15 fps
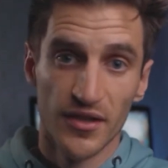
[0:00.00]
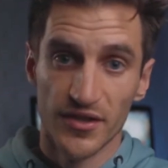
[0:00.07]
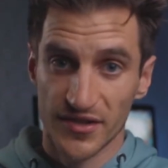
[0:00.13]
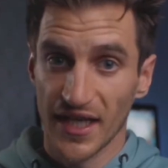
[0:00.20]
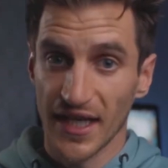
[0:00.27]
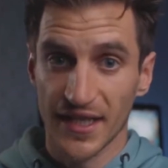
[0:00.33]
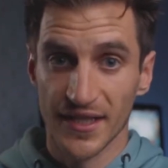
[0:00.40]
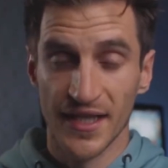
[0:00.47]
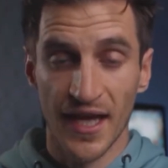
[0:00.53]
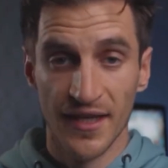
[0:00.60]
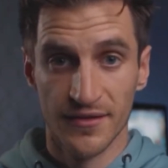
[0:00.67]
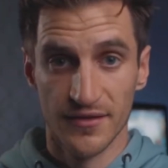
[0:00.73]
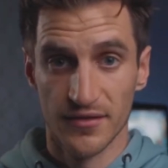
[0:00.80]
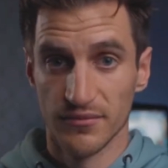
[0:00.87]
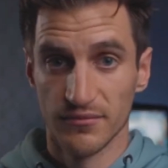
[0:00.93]

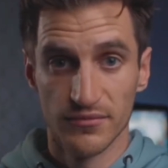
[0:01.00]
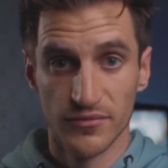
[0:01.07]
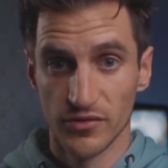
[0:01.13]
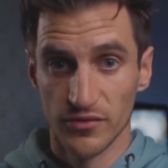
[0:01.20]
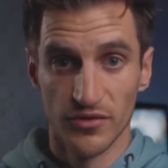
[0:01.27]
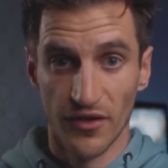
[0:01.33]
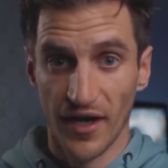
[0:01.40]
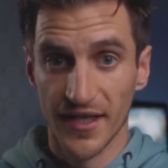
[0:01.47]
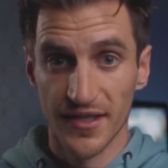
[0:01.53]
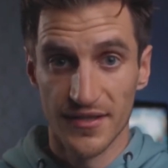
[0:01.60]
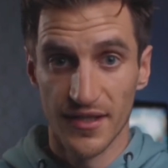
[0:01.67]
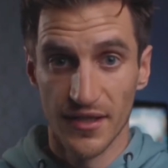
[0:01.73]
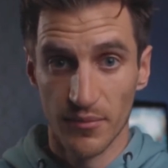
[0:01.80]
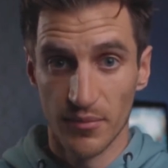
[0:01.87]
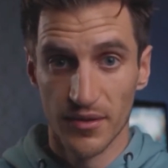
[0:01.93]
Secondhand, great
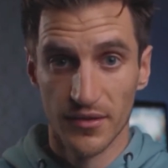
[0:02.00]
tip.